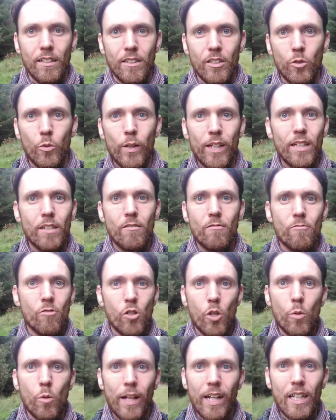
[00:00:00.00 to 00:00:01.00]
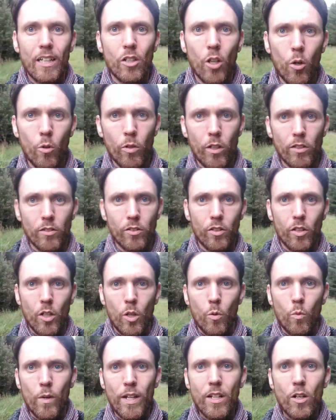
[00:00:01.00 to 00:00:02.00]
to eat too many donuts.
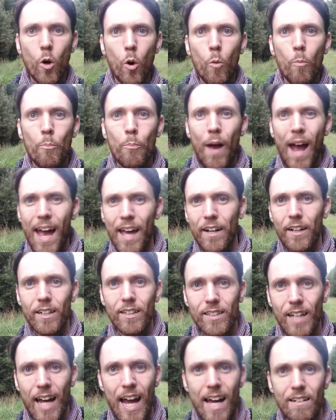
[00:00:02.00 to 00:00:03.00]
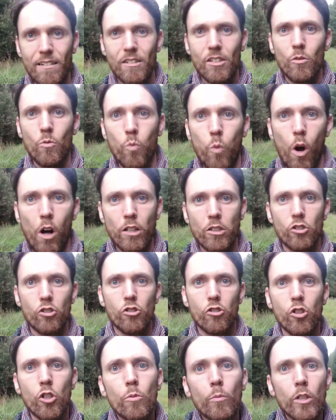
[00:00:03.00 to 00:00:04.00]
We know better than to watch
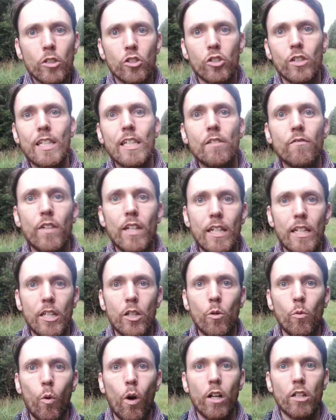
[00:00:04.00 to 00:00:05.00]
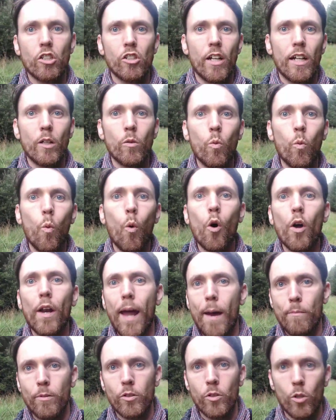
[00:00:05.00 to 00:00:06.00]
too much TV. You watch like one
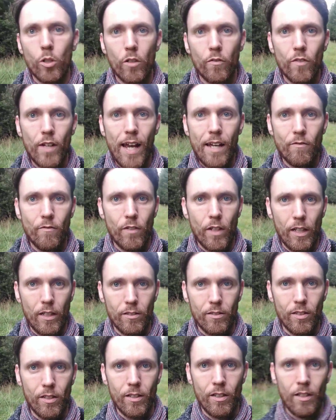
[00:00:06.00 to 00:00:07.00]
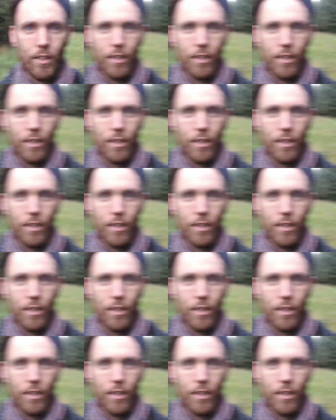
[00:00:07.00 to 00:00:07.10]
episode of Netflix,